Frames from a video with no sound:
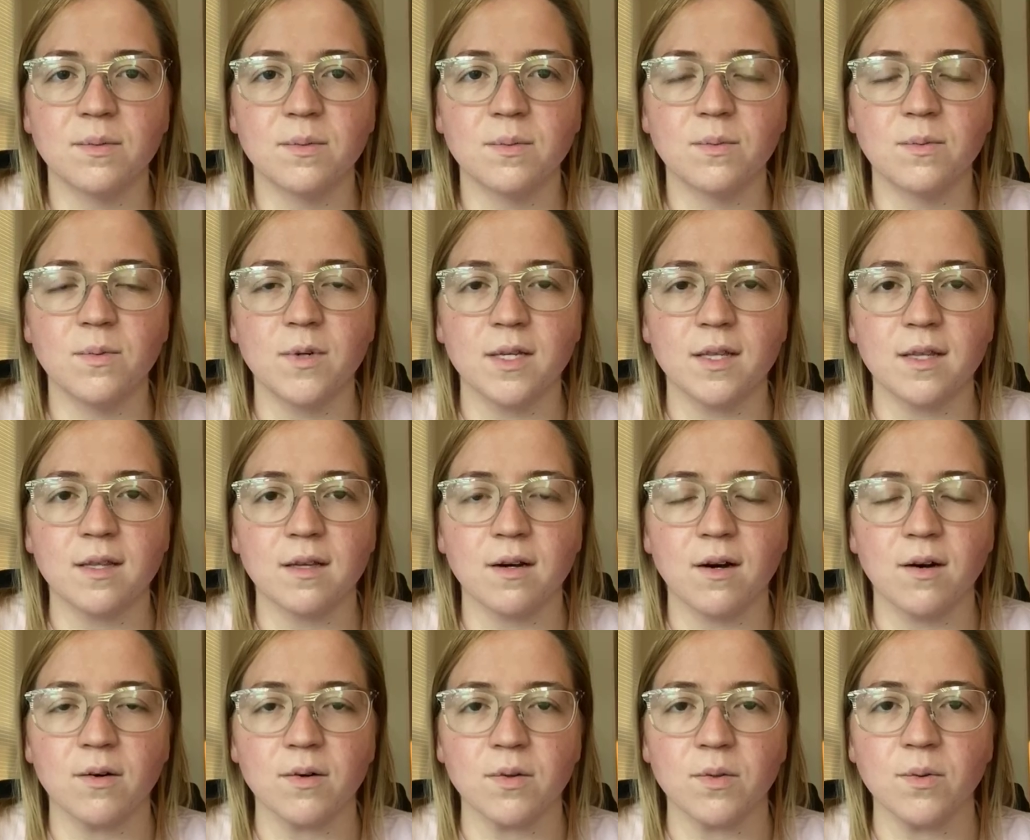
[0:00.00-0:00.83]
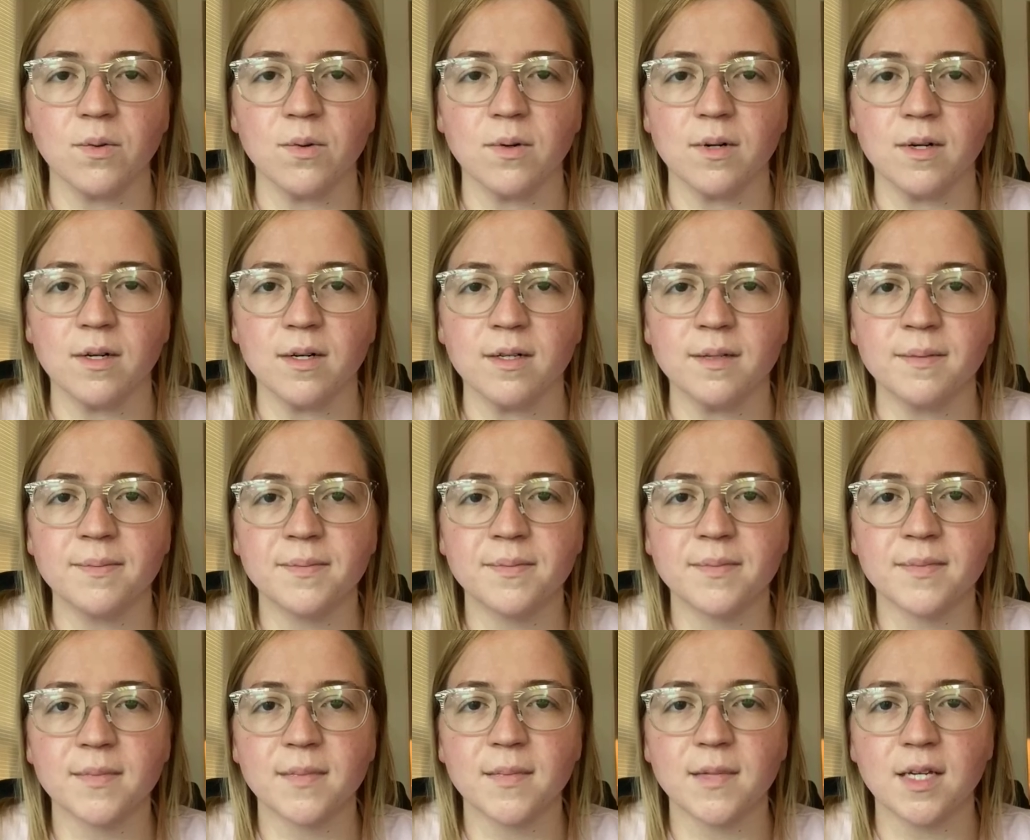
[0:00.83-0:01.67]
with our Lord
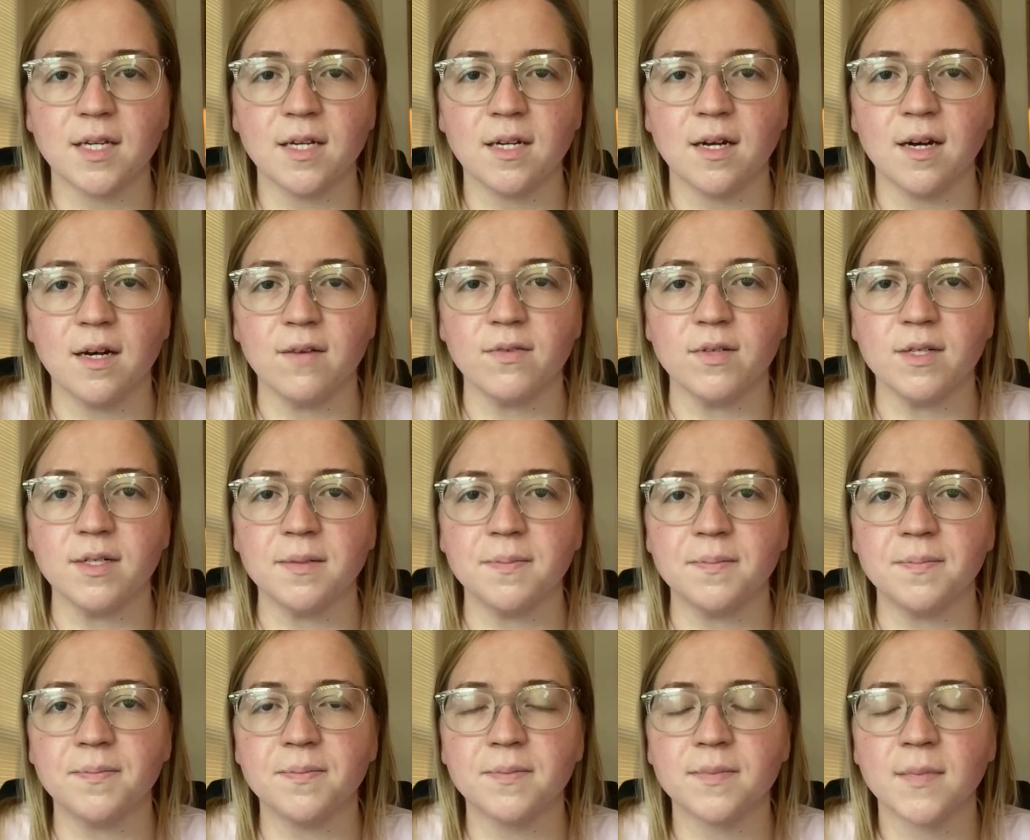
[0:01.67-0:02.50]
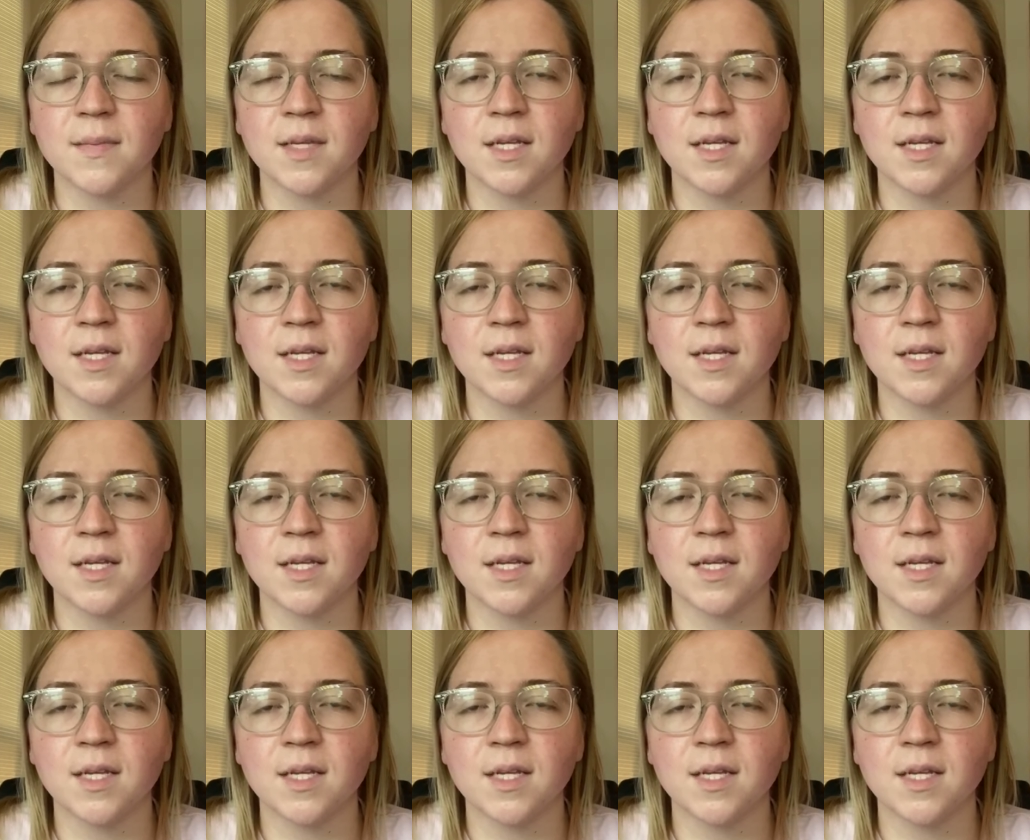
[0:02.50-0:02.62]
in heaven.